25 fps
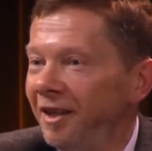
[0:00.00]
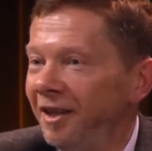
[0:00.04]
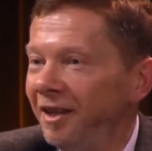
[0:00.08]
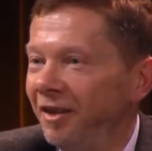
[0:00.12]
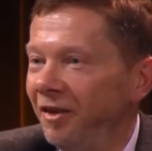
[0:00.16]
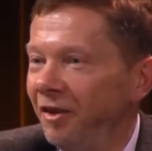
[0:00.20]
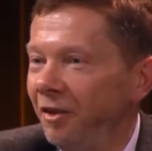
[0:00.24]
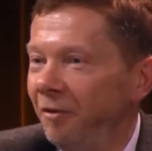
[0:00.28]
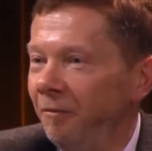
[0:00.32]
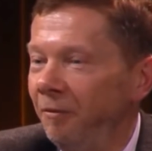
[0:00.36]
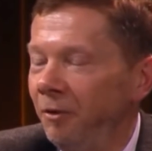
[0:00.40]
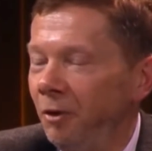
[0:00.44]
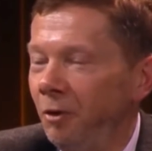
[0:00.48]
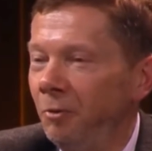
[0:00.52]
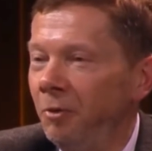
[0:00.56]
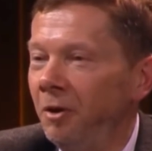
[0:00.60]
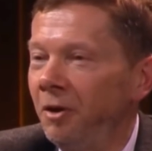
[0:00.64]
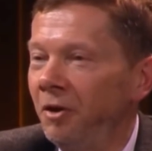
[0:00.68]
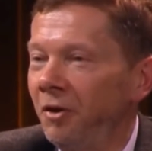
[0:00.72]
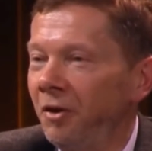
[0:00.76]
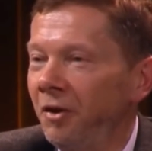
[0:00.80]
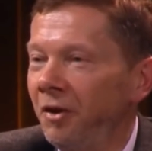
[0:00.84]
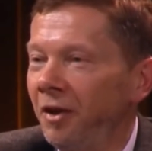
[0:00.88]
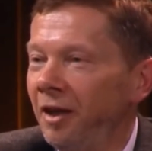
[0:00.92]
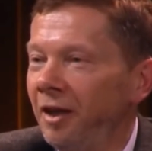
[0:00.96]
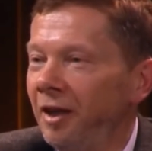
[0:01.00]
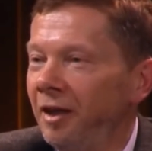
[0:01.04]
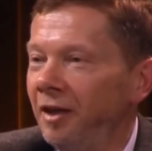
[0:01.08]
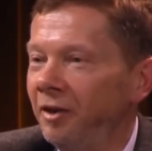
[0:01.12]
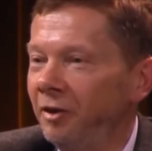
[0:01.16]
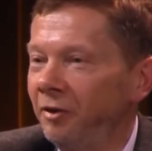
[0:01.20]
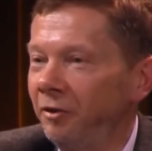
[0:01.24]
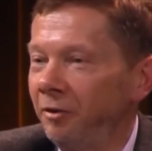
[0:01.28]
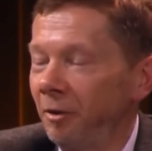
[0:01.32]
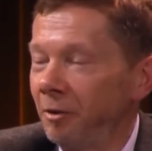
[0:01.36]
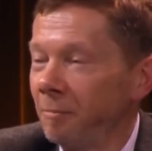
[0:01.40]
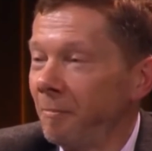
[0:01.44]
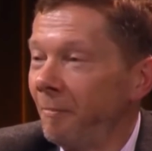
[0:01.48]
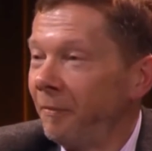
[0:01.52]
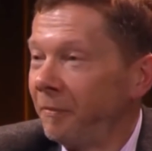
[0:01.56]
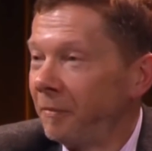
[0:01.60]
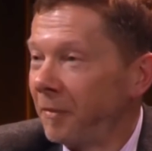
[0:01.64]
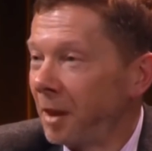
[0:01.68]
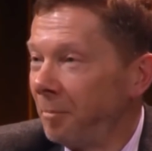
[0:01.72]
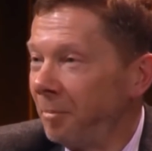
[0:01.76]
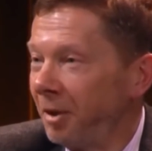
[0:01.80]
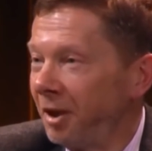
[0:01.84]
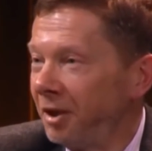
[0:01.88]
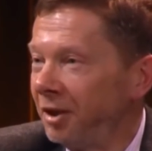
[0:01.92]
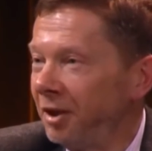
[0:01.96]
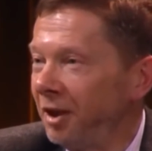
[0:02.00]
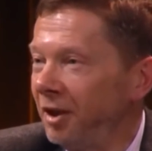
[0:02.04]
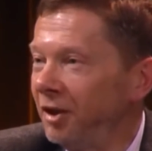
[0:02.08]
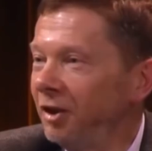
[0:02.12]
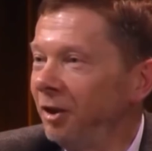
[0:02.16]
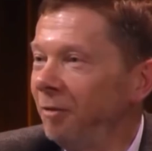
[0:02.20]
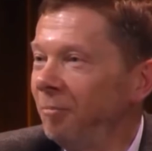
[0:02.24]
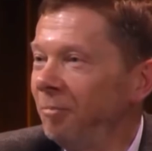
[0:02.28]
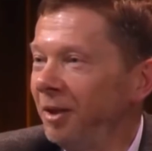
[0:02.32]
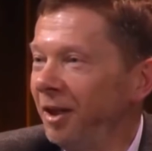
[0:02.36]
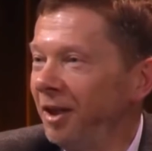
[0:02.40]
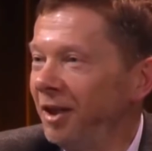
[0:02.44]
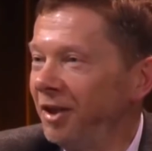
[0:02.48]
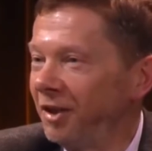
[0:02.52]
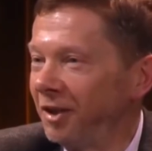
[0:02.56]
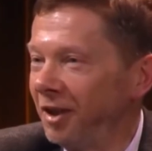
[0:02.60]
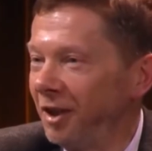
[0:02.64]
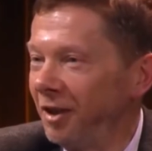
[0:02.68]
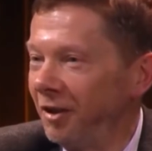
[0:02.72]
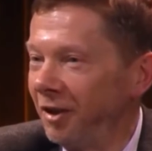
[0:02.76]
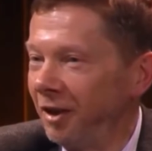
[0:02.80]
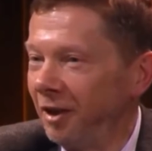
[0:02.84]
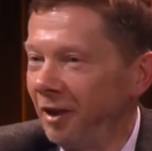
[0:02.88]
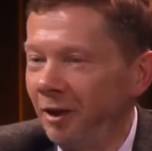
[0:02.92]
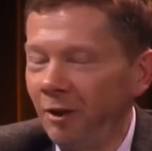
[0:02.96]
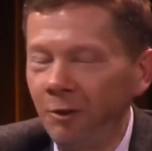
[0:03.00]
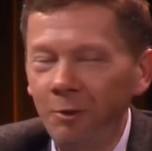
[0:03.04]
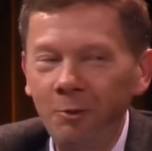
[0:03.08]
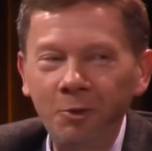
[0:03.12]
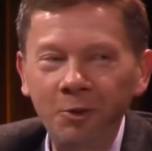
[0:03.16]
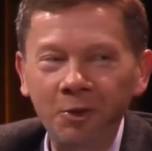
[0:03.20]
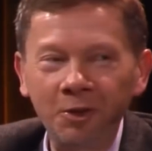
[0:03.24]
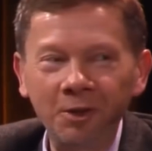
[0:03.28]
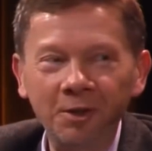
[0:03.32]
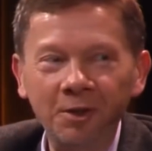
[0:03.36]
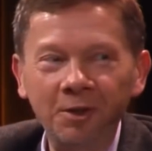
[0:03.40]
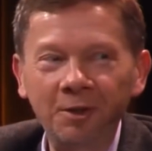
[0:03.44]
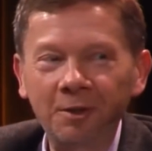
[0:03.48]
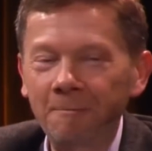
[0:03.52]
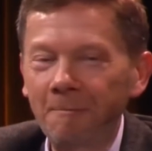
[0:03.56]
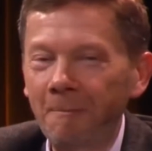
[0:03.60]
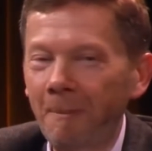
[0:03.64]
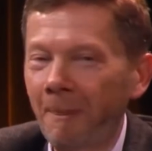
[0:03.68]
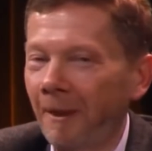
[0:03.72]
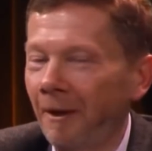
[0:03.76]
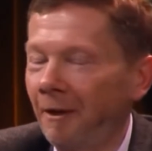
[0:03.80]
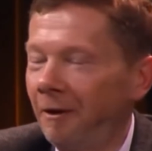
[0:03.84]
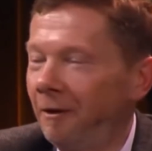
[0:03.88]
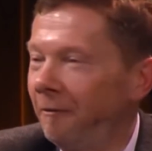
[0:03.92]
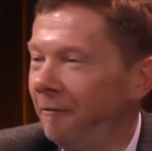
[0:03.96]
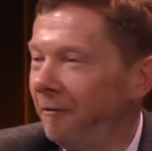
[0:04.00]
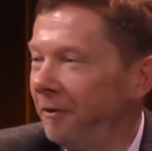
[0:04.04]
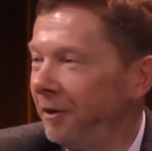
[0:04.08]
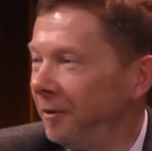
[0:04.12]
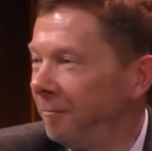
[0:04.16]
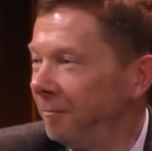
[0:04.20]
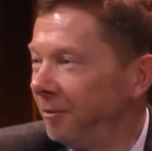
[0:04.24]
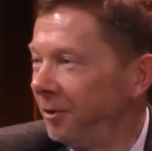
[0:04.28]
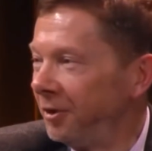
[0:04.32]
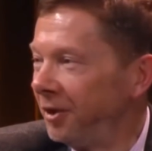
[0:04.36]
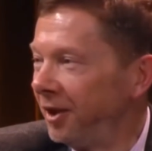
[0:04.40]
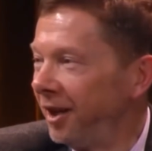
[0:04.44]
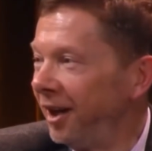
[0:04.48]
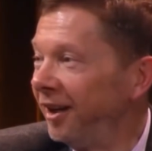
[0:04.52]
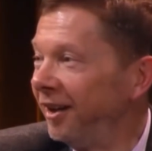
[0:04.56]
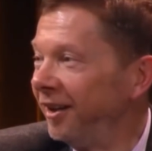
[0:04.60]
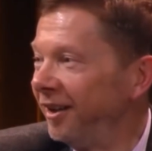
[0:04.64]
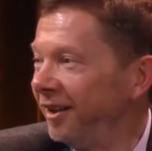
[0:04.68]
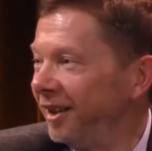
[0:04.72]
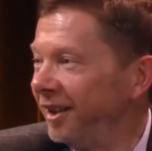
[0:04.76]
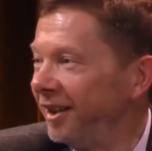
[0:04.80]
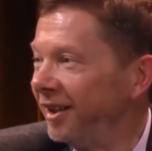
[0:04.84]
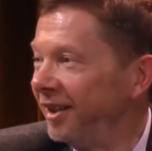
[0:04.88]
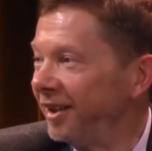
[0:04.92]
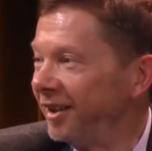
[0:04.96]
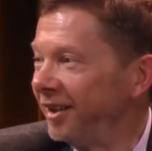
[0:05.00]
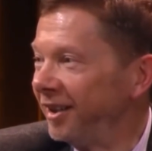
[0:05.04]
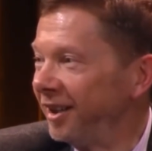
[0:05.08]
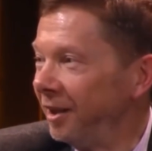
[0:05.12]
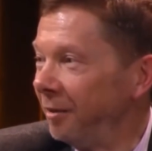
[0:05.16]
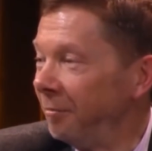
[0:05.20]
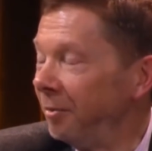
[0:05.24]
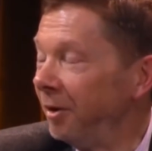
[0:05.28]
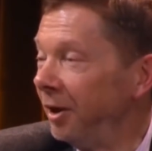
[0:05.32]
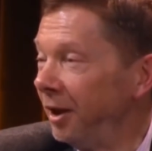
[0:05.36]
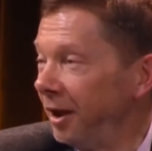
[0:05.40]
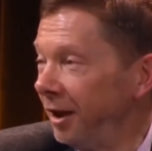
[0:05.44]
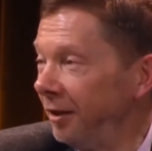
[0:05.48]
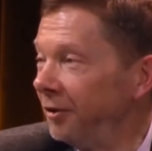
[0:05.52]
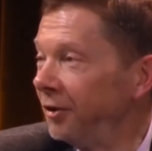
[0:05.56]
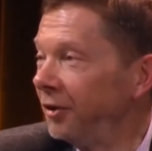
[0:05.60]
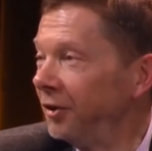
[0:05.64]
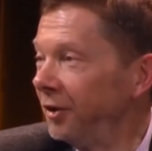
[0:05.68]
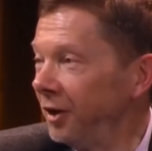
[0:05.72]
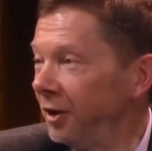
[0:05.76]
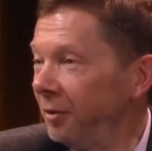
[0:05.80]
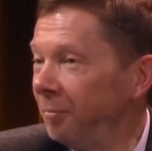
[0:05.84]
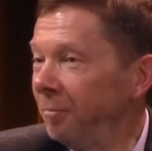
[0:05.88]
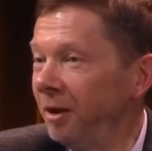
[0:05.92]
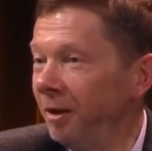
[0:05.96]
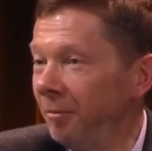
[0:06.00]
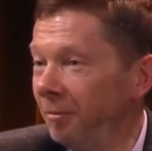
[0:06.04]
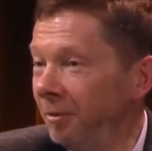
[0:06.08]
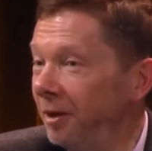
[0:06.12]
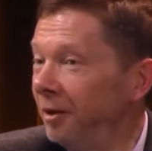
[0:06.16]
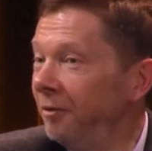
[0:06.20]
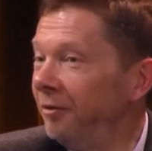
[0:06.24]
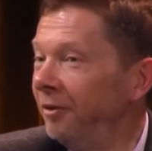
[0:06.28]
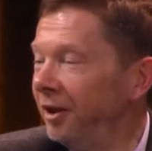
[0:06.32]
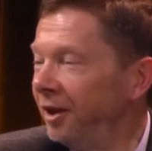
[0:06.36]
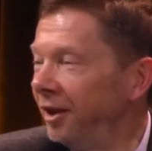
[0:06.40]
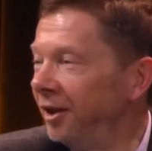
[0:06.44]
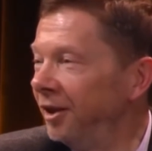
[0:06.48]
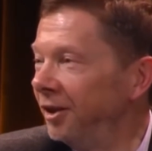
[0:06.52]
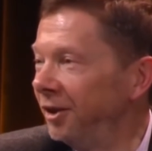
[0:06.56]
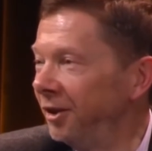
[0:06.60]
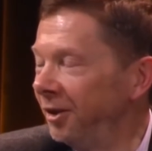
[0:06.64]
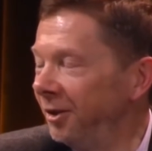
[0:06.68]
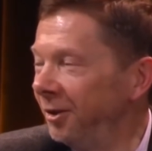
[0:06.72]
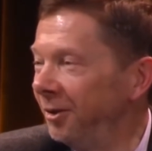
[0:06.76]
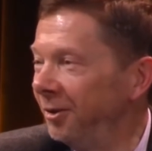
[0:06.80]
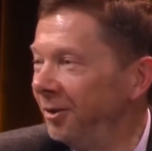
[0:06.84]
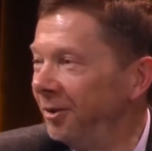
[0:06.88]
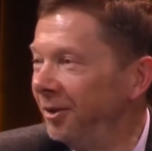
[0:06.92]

The viewer participates in the illusions of the protagonist. He believes these people are real too,